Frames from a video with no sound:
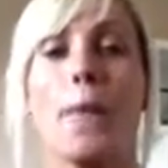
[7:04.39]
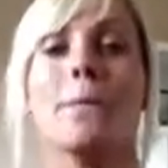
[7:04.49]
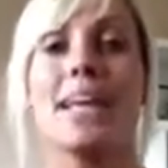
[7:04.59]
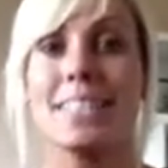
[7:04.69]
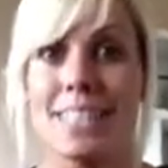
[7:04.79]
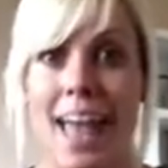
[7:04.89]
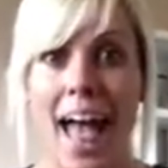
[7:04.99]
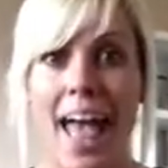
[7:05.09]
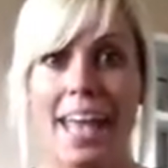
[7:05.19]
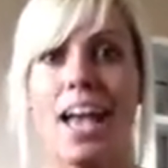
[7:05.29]
because
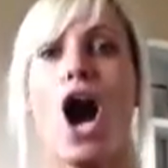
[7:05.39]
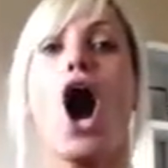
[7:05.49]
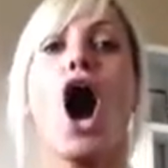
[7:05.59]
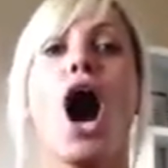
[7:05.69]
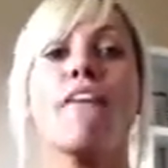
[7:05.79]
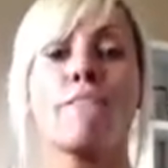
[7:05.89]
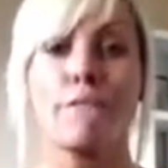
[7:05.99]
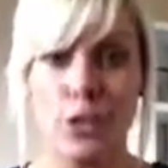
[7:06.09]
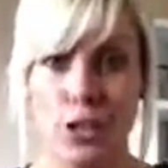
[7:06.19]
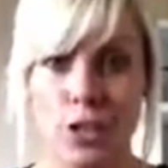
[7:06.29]
they are
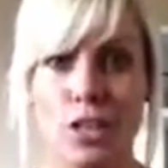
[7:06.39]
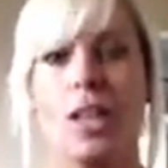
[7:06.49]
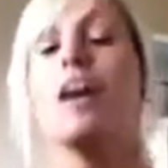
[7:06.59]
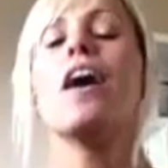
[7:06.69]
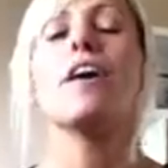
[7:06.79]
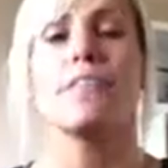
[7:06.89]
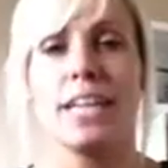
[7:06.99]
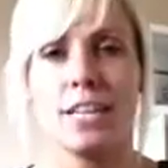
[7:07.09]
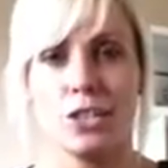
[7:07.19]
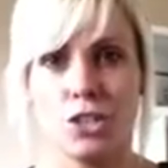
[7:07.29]
full of
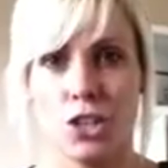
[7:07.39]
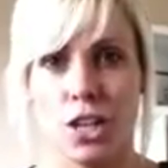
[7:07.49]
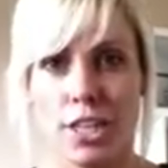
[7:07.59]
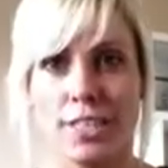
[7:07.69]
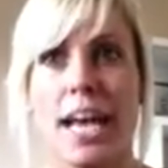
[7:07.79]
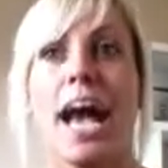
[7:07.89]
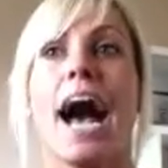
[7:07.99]
hidden sugars.